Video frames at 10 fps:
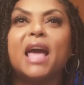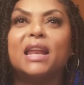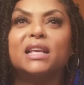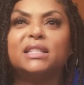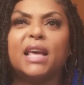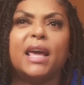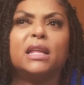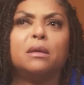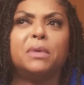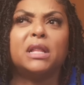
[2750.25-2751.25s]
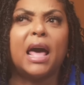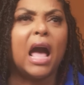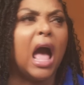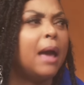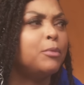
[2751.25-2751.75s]
me, I didn't take it and be
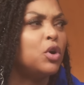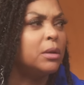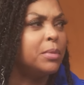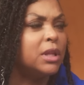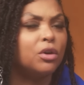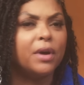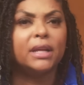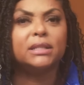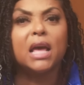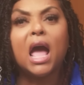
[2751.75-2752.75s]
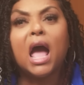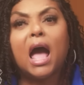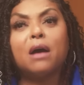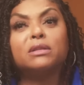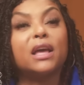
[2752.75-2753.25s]
like, "I'm going to be the greatest."
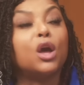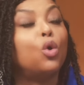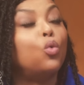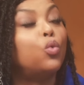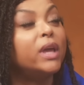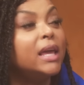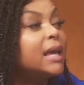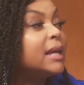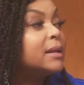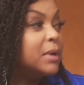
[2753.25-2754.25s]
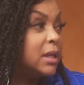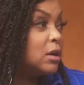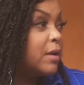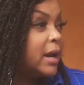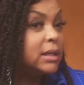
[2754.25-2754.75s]
I was like, "We can
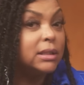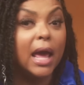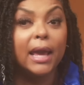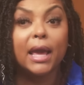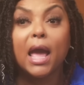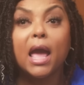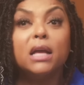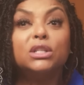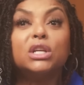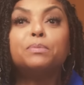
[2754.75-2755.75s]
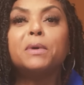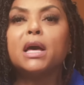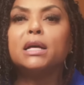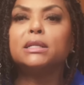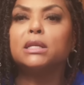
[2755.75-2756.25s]
be the greatest." Like just
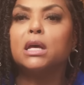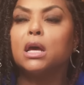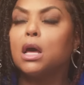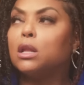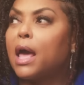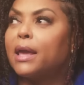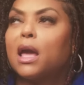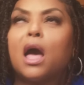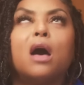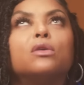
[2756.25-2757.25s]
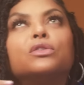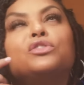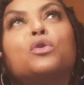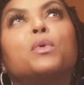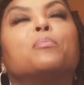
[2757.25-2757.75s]
because, like, oh,
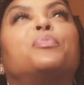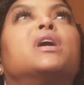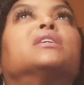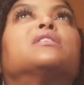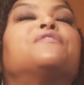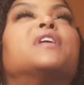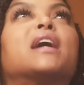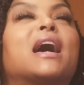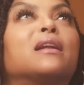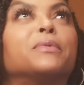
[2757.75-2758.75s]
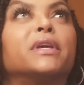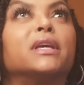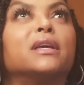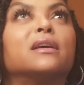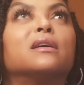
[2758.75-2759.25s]
you know what bugged the fuck out of
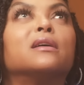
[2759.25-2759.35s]
me,